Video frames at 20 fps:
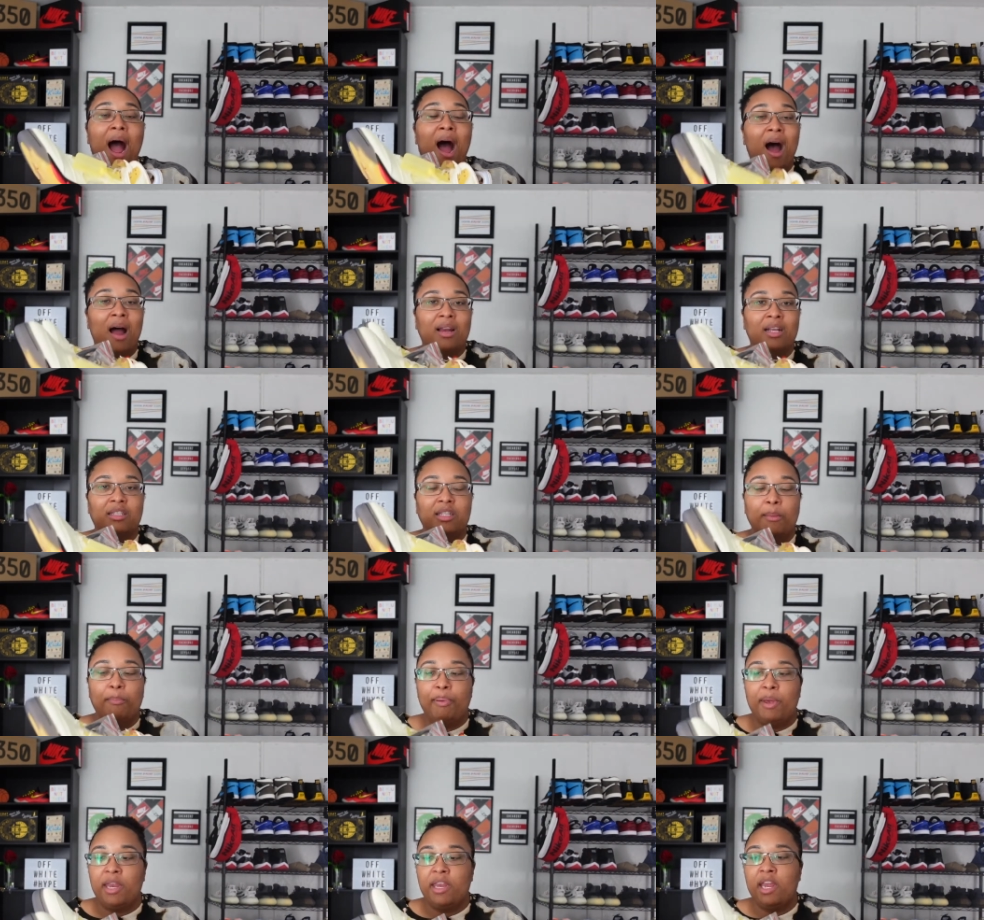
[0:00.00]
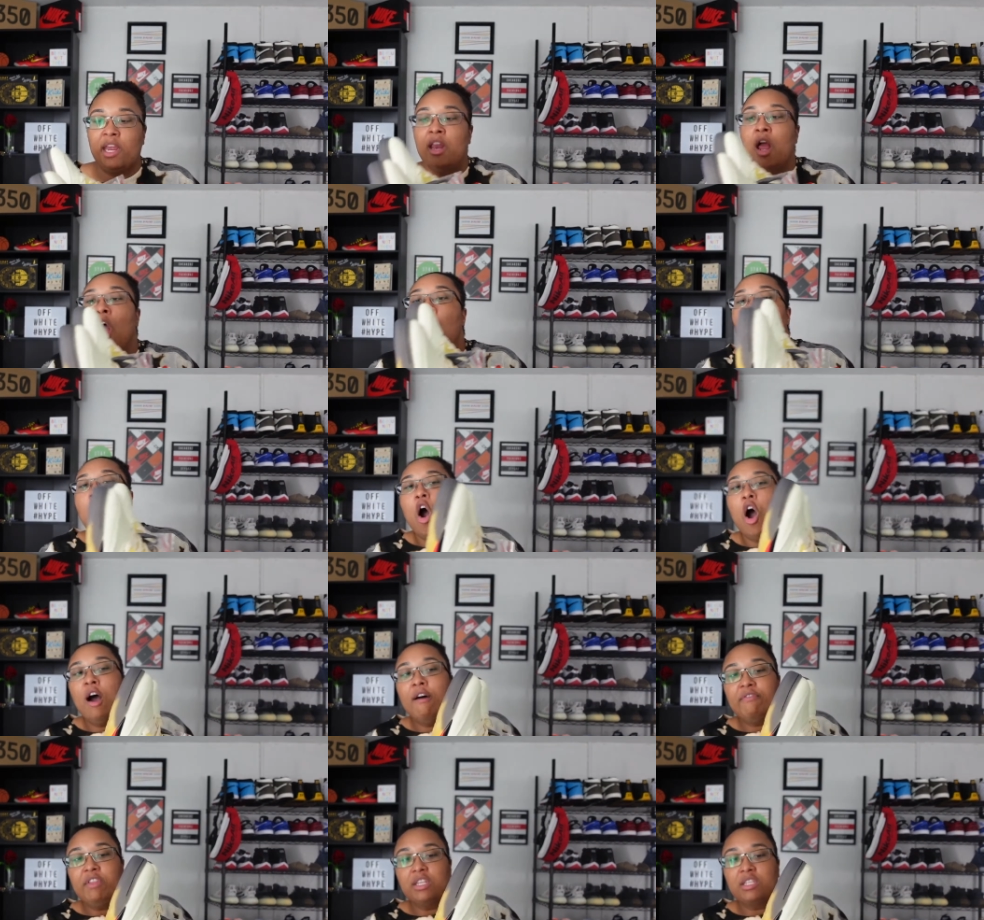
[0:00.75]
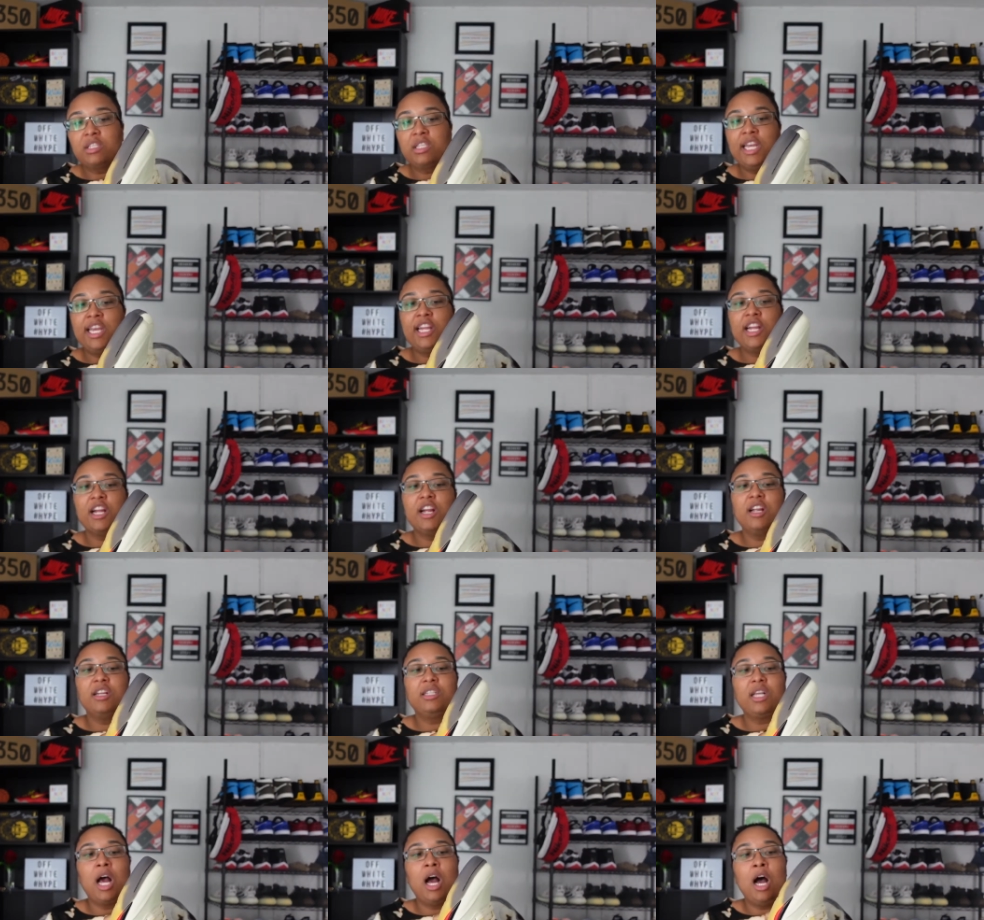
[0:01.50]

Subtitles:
honest opinion of the sneakers.